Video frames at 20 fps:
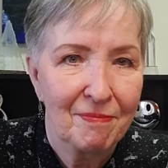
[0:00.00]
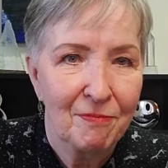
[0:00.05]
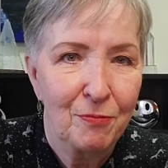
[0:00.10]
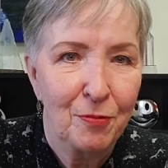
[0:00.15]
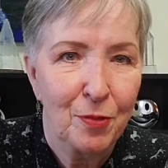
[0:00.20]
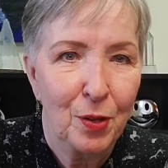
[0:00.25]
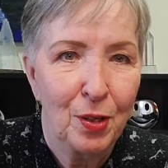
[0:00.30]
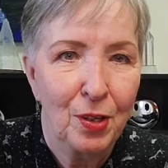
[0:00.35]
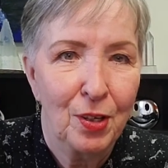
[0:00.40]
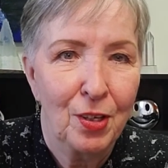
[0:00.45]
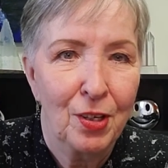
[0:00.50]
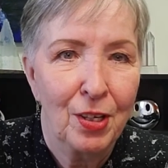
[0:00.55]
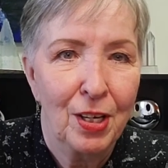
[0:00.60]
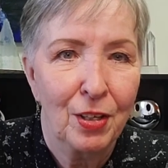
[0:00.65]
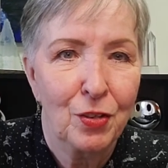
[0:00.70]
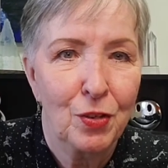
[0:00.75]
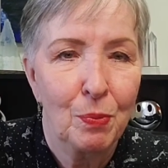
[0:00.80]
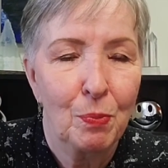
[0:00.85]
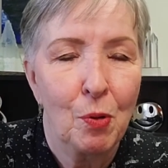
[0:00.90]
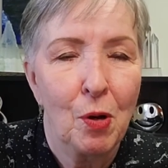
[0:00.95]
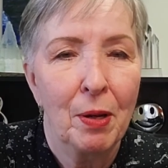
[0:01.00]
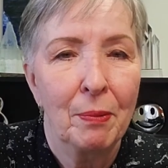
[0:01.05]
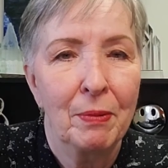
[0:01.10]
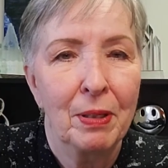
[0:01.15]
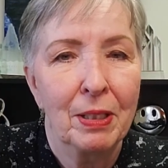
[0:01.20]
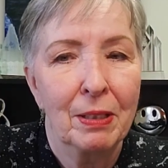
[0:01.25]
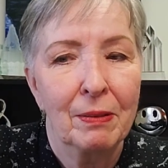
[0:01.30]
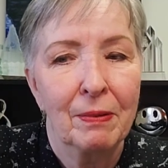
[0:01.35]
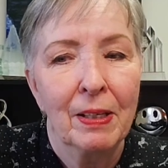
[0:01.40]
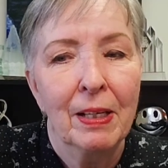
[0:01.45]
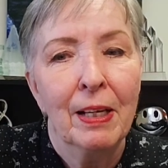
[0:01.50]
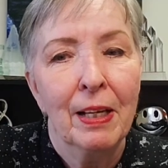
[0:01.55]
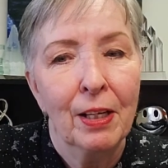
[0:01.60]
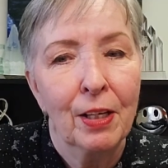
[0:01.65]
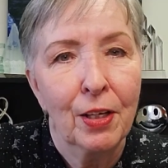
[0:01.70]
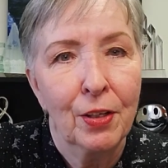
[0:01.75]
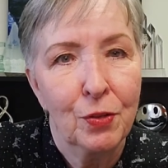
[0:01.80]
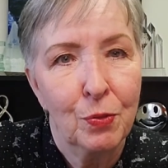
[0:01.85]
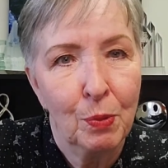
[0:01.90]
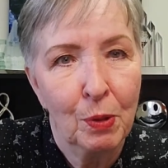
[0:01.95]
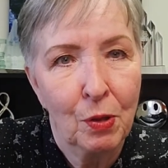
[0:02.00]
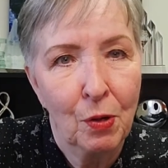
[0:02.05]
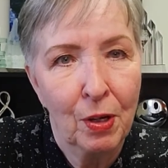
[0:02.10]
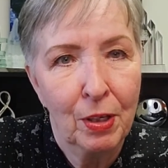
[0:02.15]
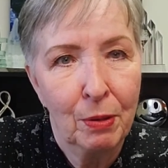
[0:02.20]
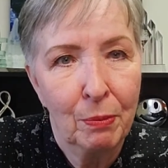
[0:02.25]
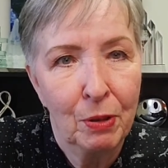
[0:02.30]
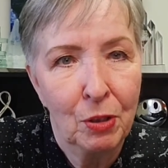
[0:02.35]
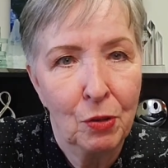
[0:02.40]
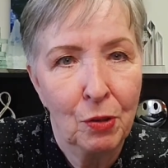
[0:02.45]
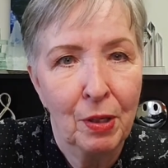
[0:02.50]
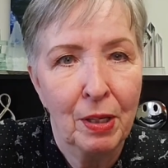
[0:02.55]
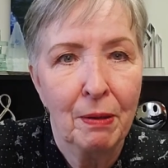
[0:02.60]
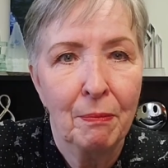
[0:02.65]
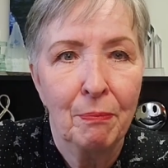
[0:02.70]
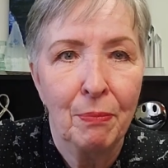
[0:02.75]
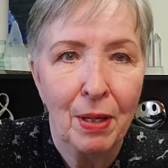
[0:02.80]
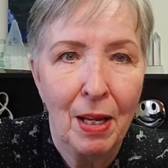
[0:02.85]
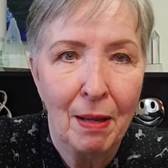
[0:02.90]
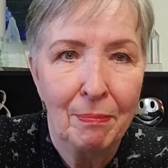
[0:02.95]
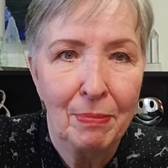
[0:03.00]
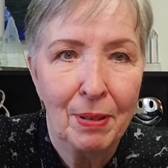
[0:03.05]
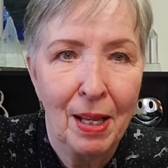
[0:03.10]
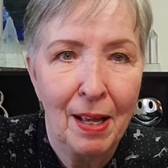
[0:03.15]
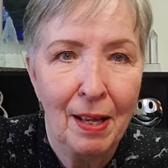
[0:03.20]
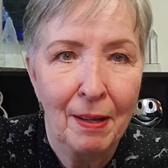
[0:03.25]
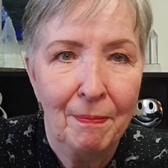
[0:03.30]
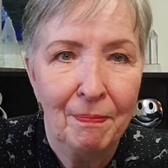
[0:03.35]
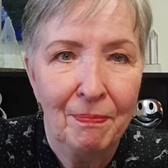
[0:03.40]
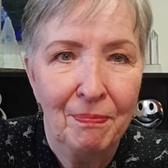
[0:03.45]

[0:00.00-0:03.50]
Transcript: for her next appointment because we're going to be doing blah, blah.